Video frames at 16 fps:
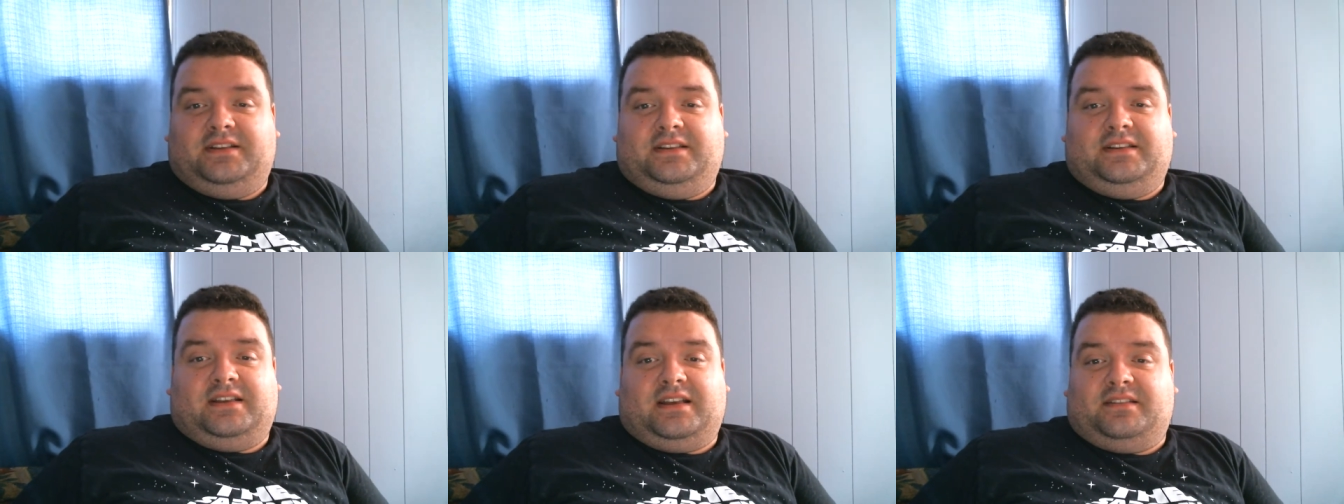
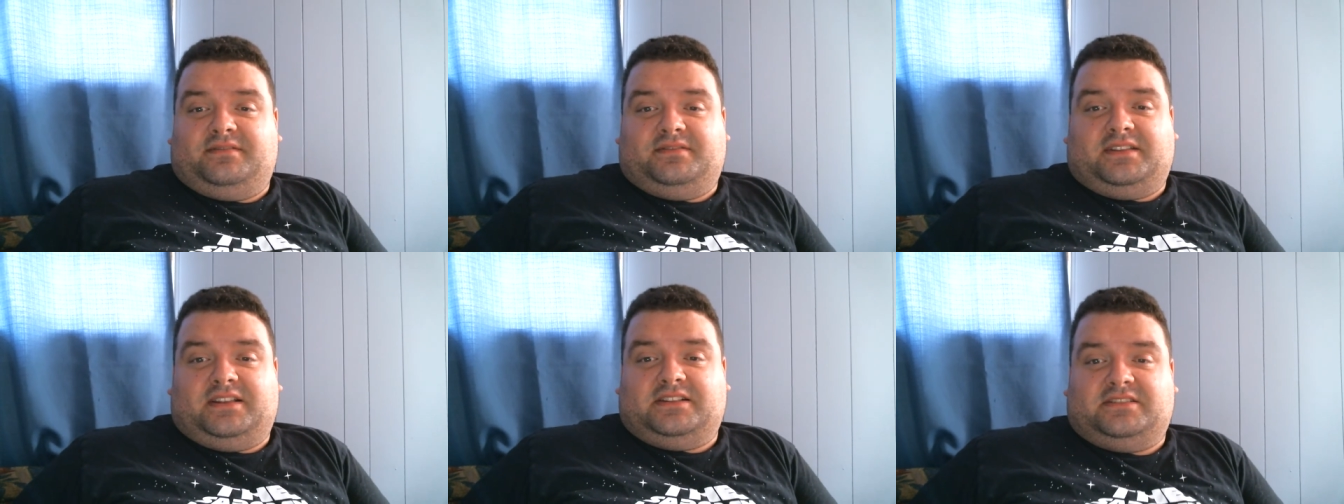yeah,
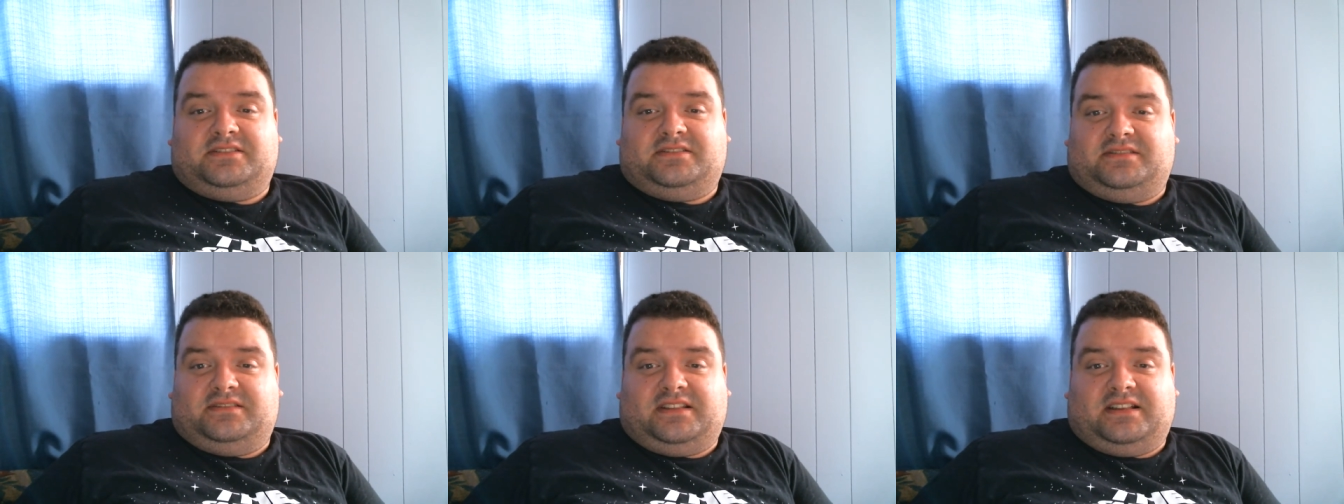
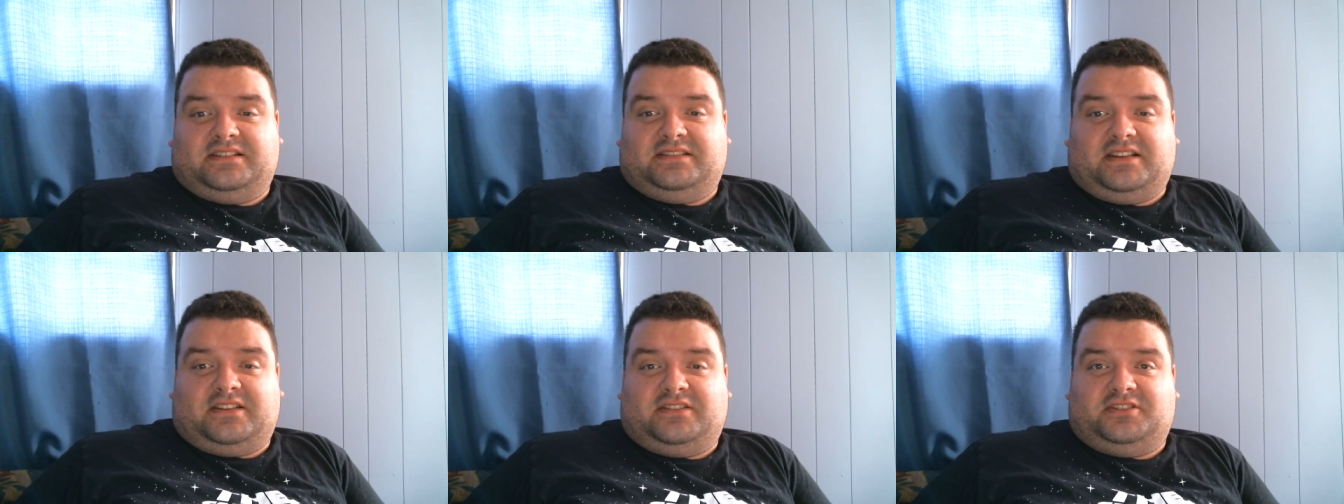that's
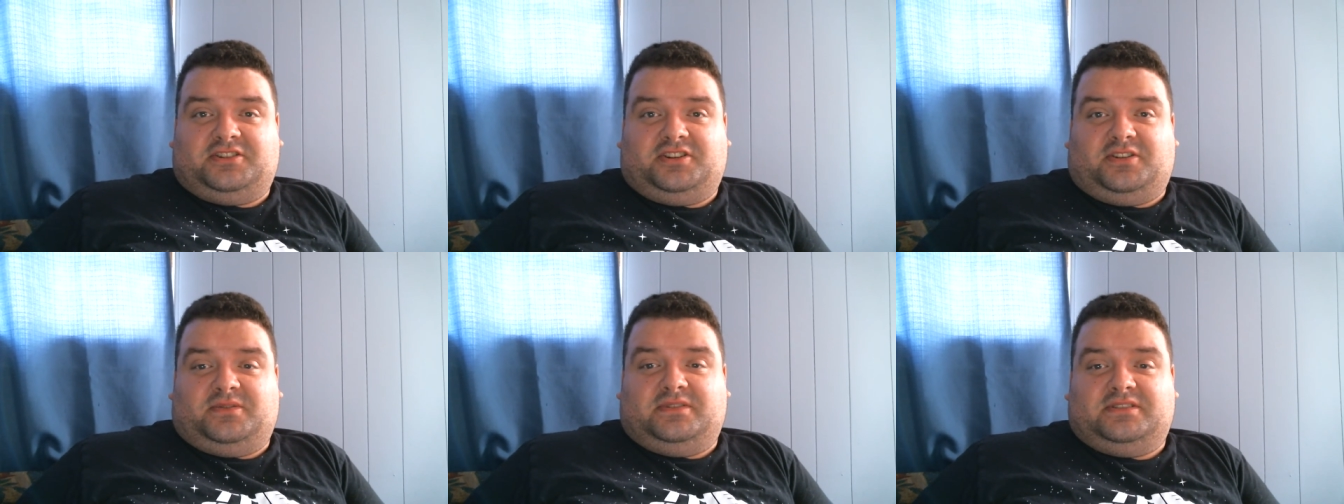that's how the
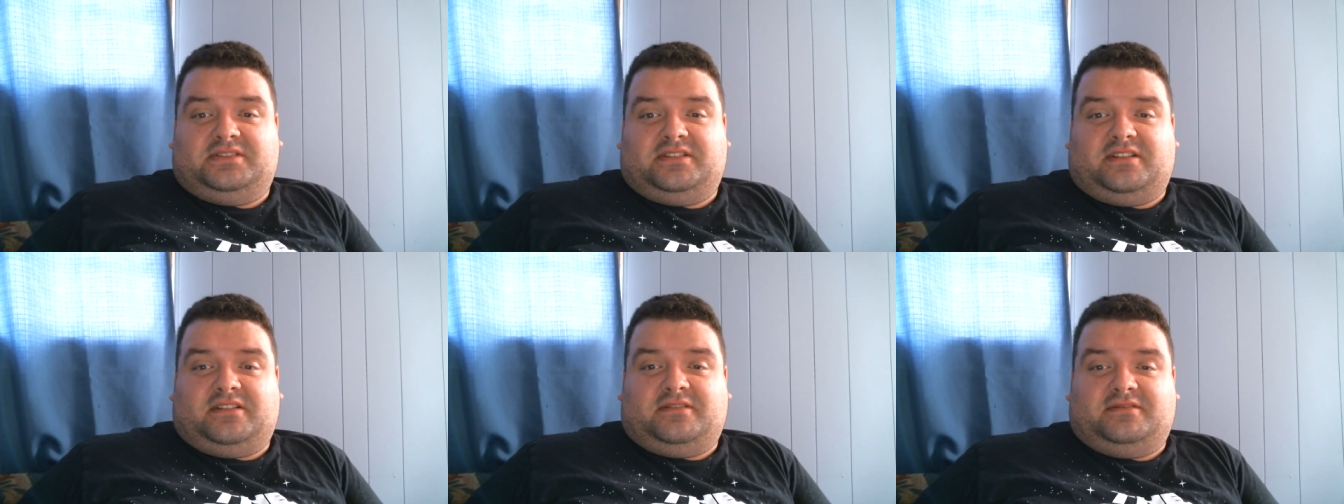show is
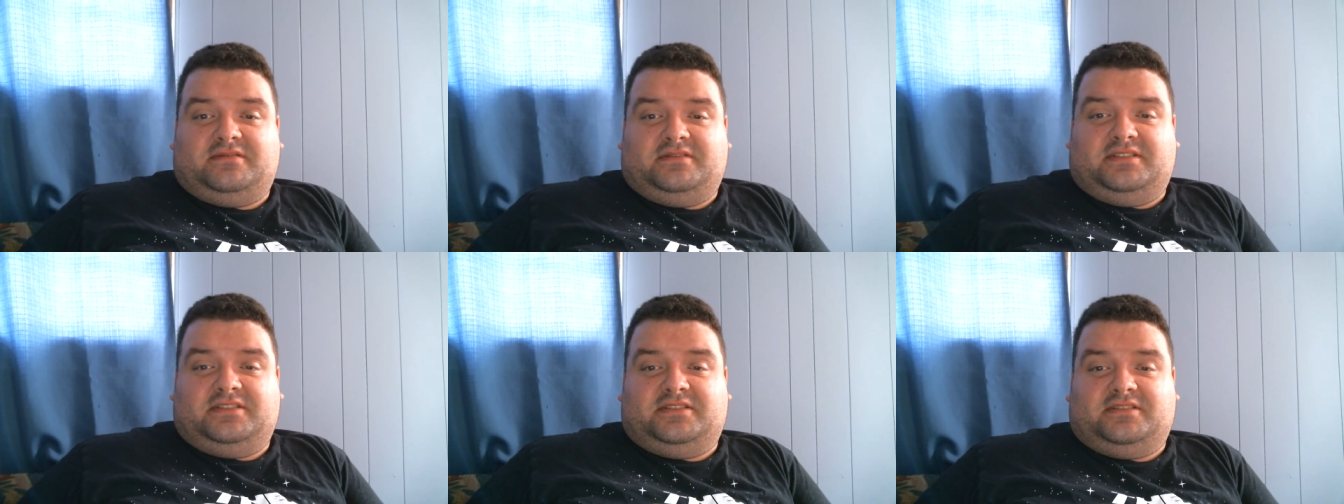though.
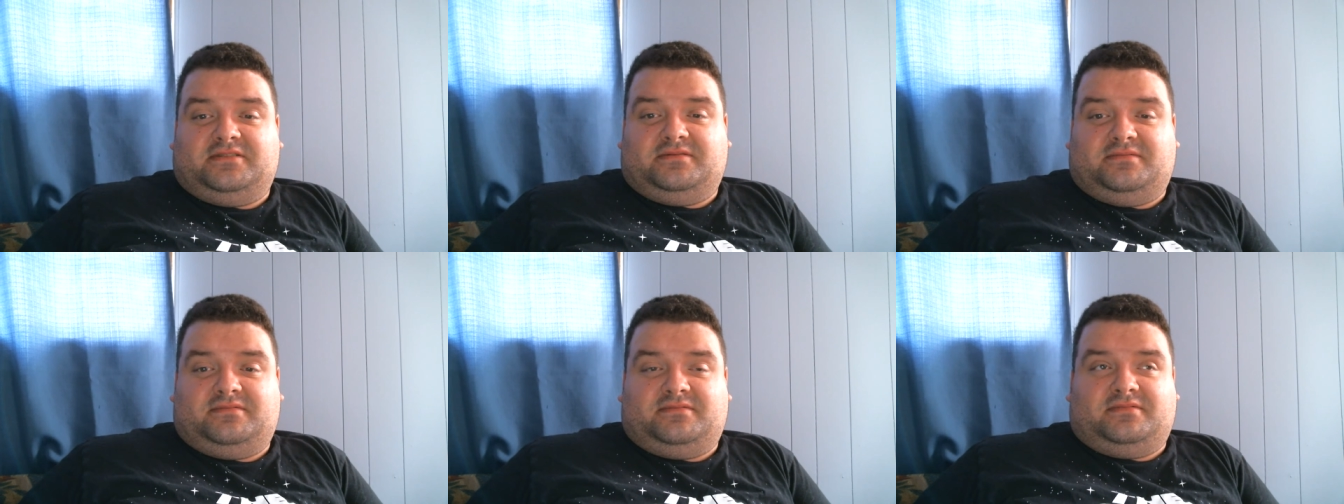It's a
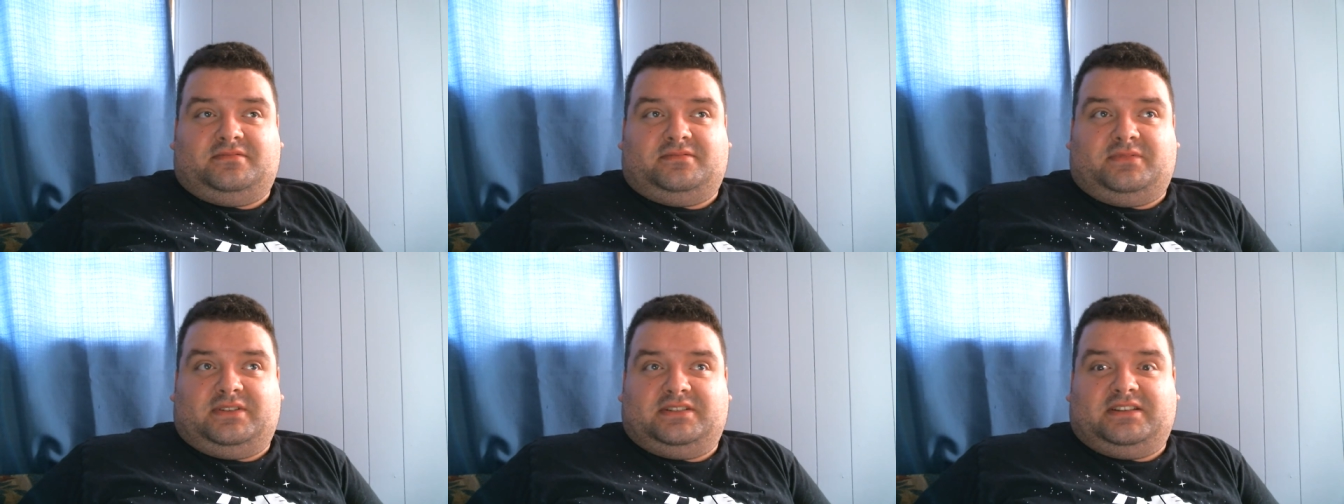
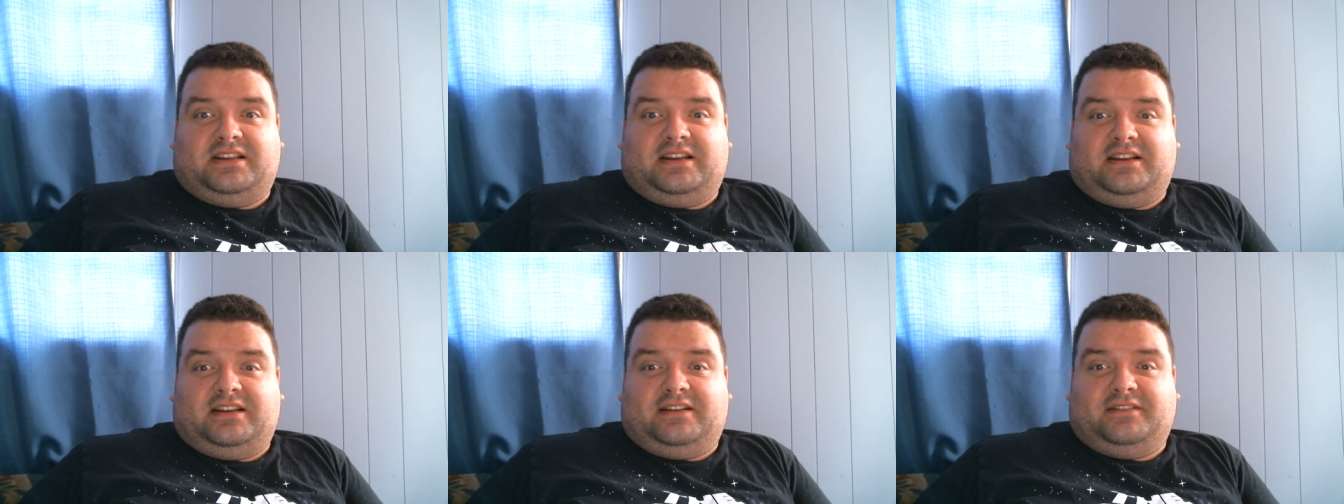what the
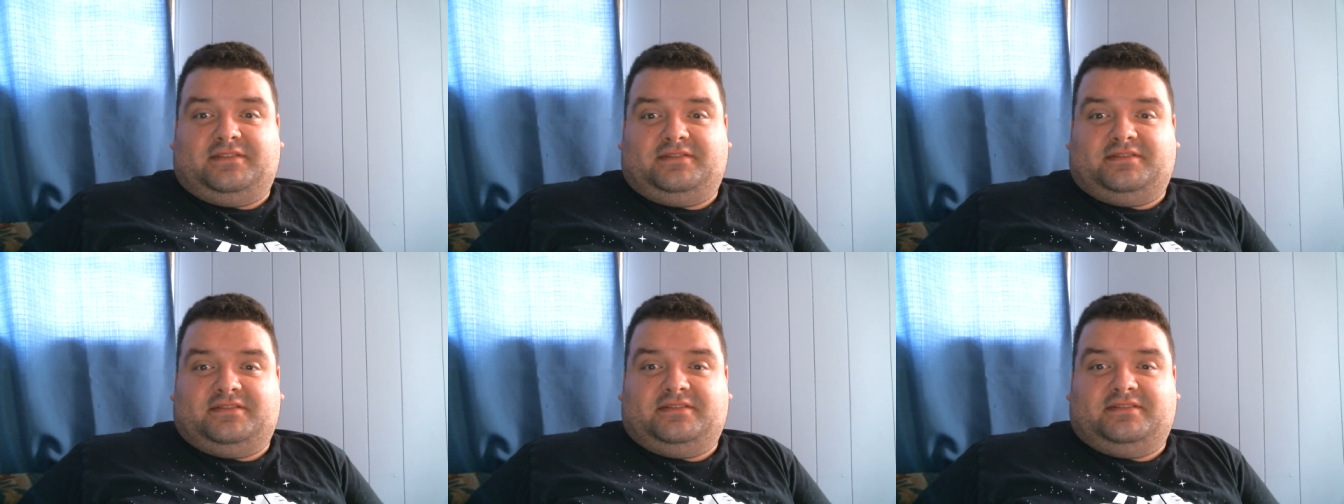
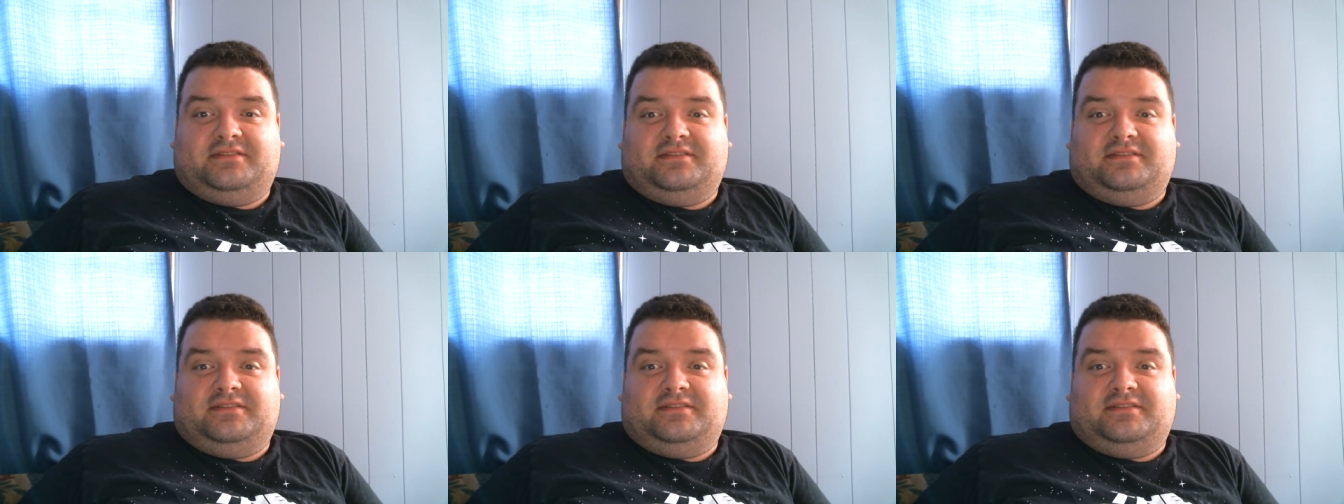f.